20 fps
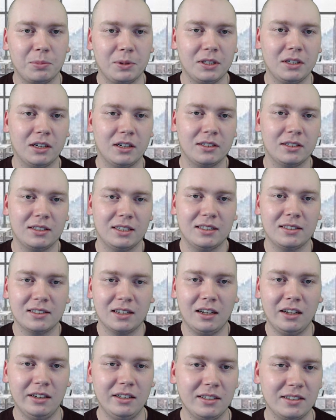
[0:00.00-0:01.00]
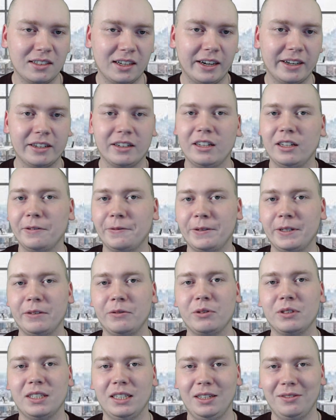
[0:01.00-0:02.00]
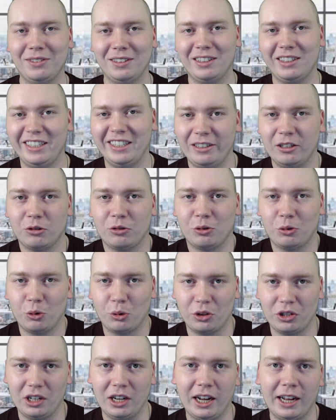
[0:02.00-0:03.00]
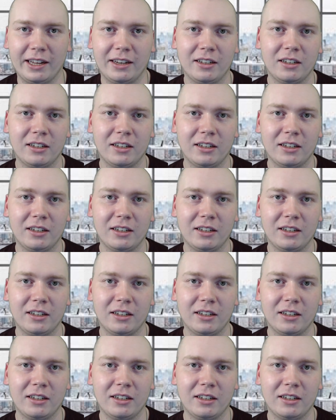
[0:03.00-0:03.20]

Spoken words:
because it's undecided if it was even legal or not.